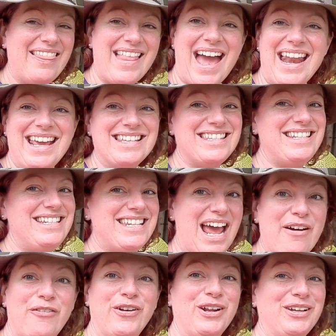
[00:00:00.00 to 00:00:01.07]
and that is
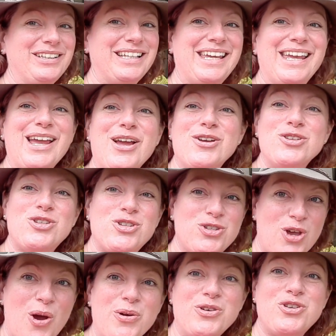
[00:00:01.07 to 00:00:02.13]
definitely
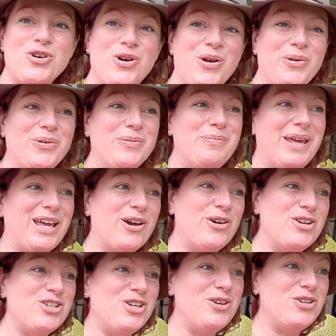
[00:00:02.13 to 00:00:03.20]
so true,
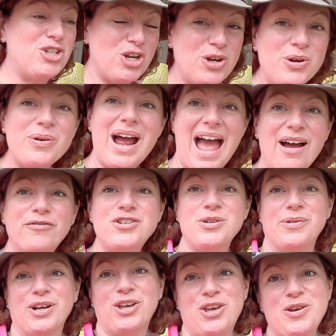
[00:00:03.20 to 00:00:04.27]
because you do have
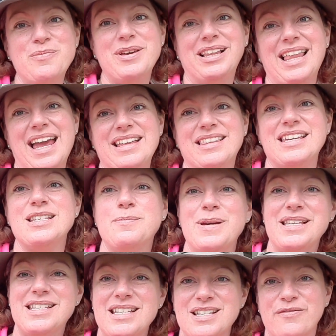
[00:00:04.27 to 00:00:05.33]
to accumulate these
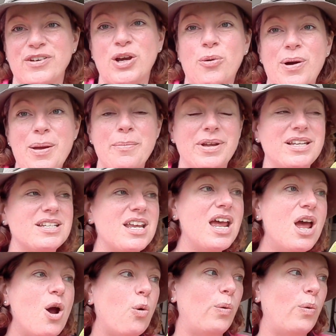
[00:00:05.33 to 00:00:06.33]
pieces of equipment.